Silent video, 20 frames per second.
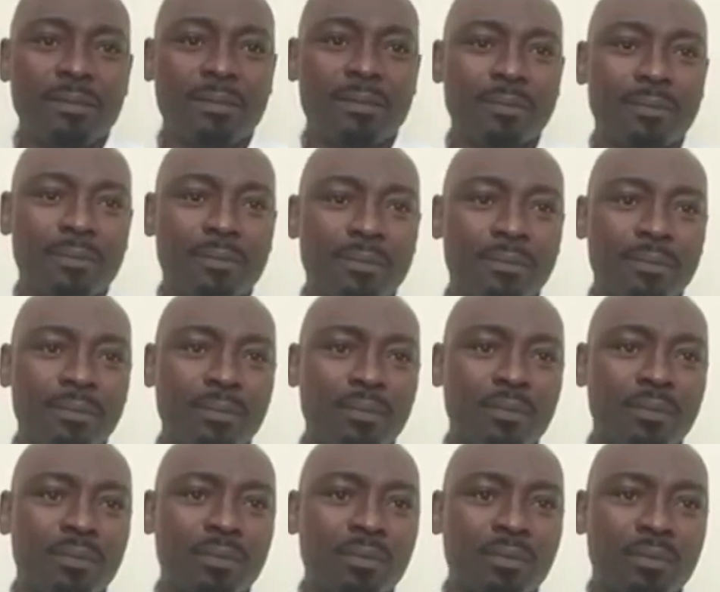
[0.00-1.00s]

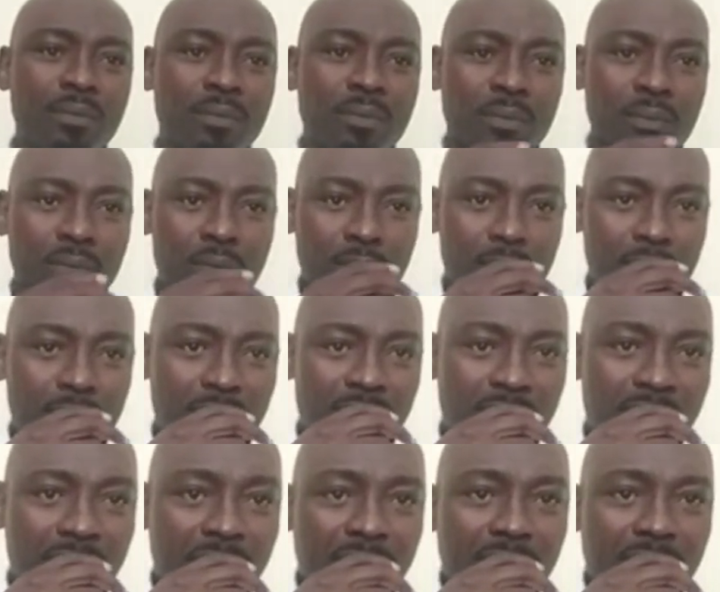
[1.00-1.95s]
(no one is talking)